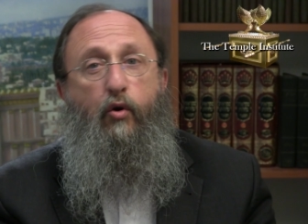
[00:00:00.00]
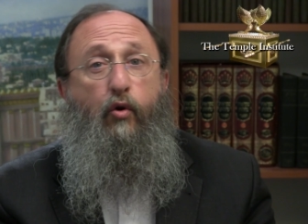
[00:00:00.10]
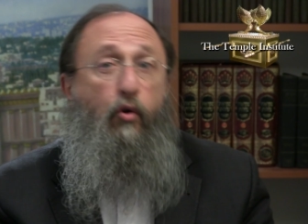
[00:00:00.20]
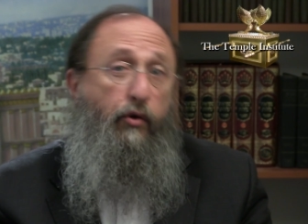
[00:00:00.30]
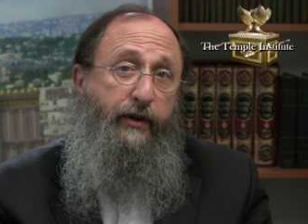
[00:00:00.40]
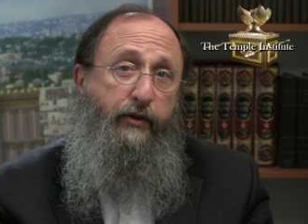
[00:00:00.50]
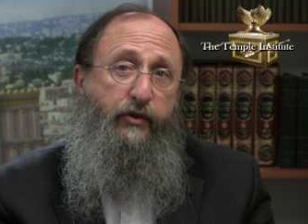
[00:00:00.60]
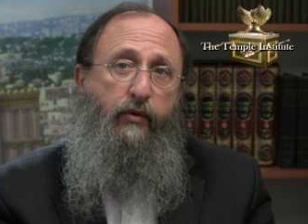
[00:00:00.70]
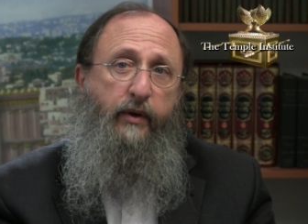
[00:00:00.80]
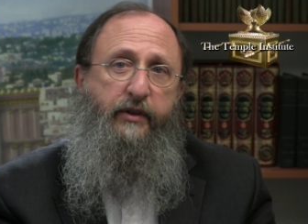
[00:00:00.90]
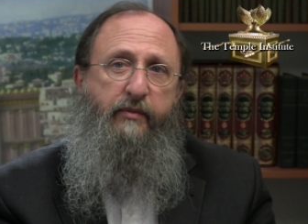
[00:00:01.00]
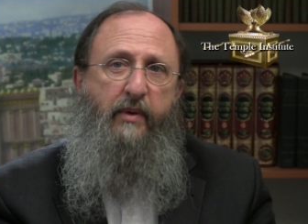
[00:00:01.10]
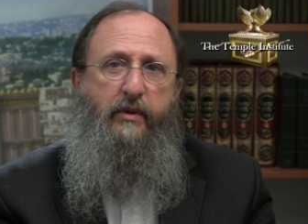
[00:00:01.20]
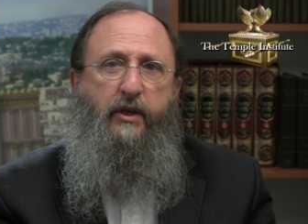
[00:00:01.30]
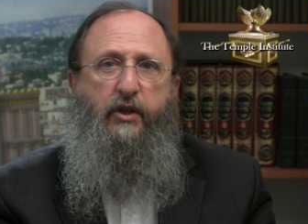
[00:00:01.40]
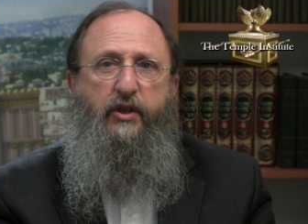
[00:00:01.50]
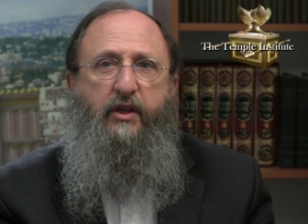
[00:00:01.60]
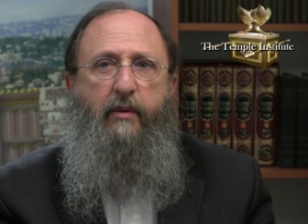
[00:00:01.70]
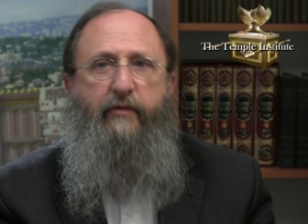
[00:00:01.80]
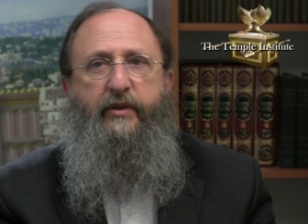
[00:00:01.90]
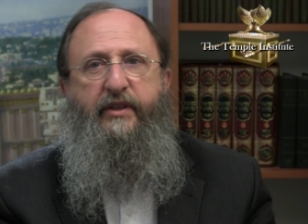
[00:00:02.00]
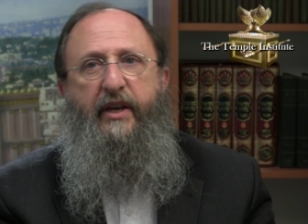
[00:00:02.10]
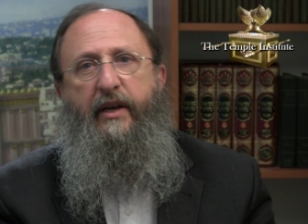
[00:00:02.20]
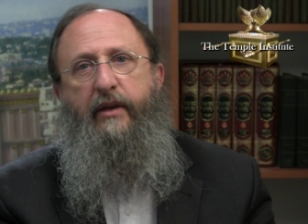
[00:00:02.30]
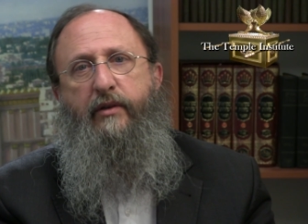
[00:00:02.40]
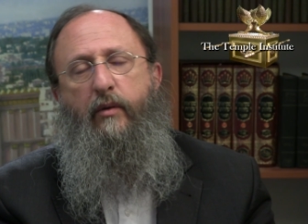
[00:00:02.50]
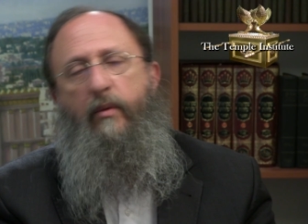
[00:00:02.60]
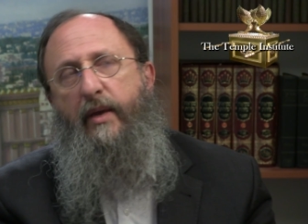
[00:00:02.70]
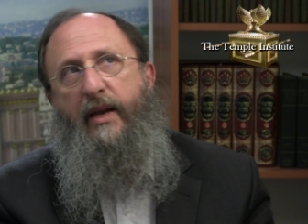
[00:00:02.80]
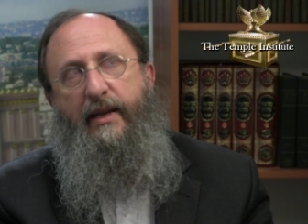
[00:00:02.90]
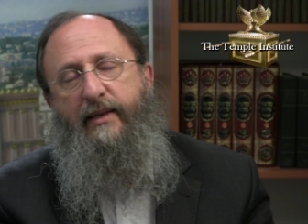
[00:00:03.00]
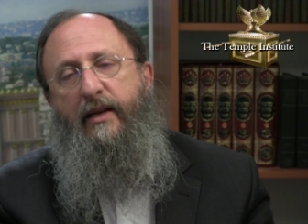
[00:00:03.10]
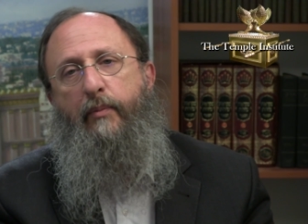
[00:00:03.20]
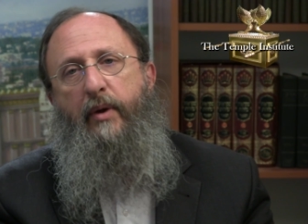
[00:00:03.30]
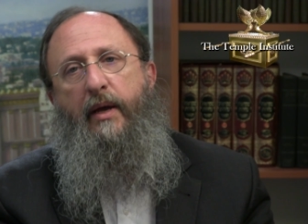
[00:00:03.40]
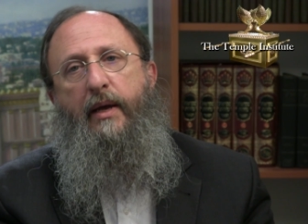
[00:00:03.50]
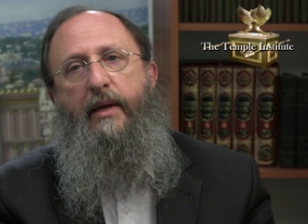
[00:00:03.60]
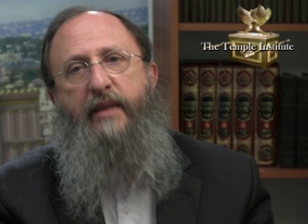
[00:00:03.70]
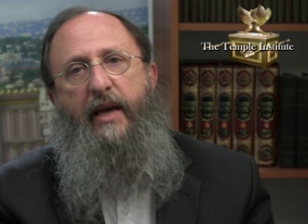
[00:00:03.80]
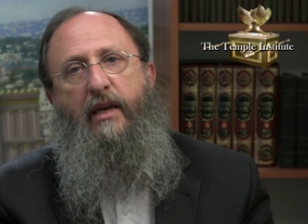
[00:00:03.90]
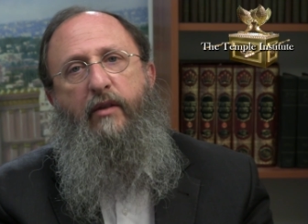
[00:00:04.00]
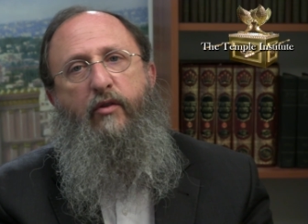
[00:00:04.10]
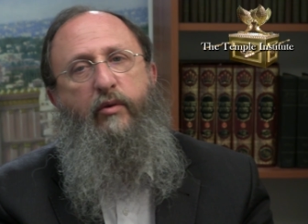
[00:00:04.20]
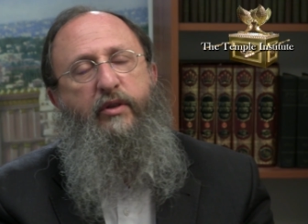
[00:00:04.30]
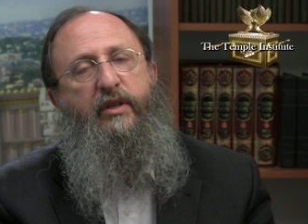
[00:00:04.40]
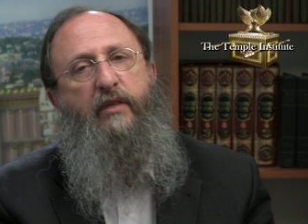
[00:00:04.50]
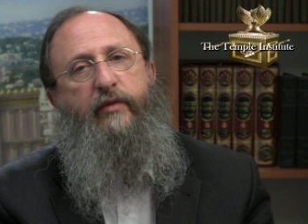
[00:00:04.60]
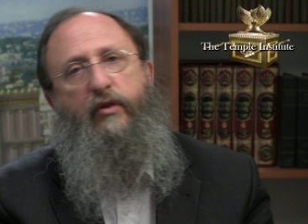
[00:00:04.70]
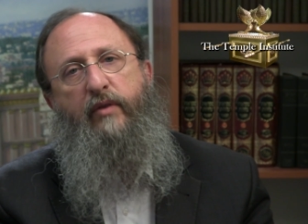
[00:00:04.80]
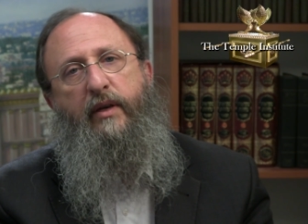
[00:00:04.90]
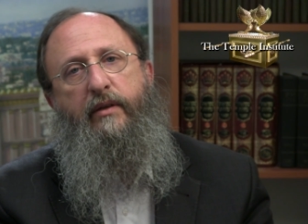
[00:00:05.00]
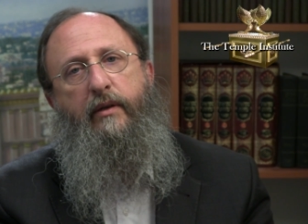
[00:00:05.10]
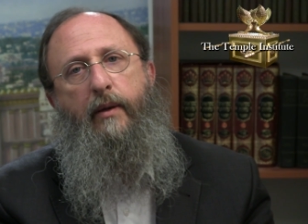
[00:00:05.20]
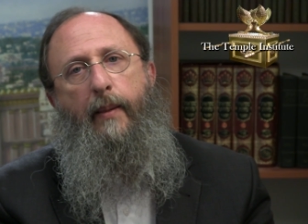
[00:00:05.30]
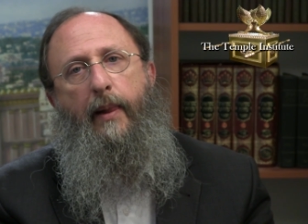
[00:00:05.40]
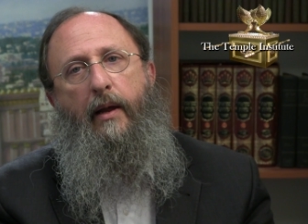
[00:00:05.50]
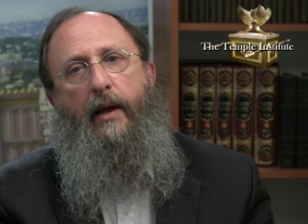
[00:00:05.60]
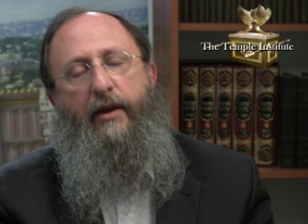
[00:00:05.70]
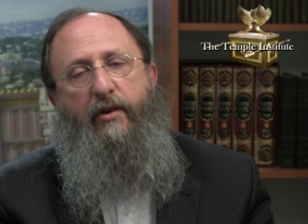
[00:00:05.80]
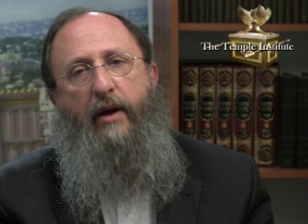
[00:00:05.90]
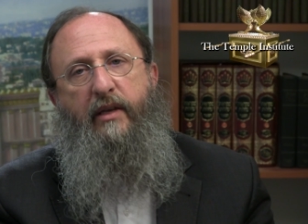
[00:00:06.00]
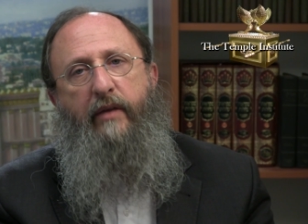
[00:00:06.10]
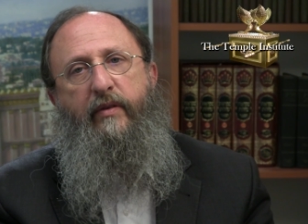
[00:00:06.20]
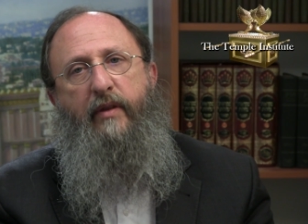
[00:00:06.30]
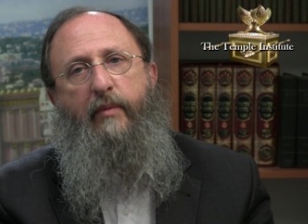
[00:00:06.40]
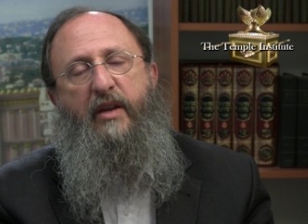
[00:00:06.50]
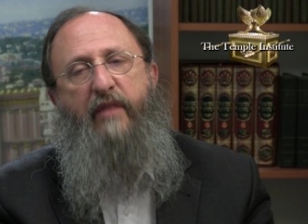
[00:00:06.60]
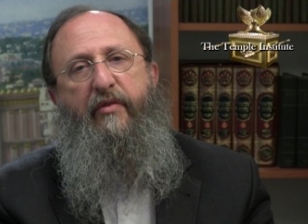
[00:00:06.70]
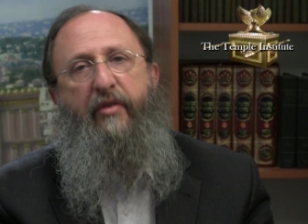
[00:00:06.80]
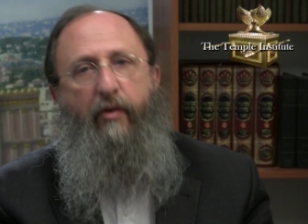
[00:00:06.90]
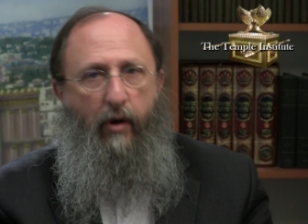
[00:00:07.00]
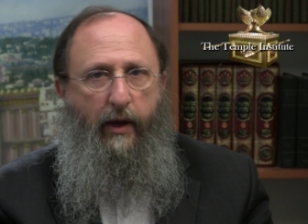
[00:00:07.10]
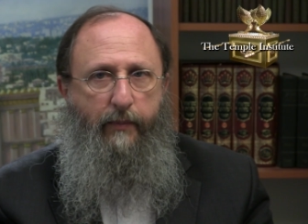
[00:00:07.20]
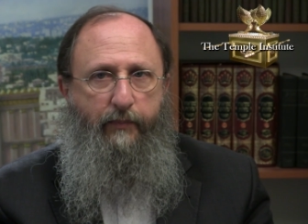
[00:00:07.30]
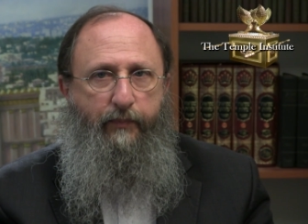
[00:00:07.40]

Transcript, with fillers: glorious to us. Maybe they just seem every day. So we might end up taking those things for granted and not giving them enough thought.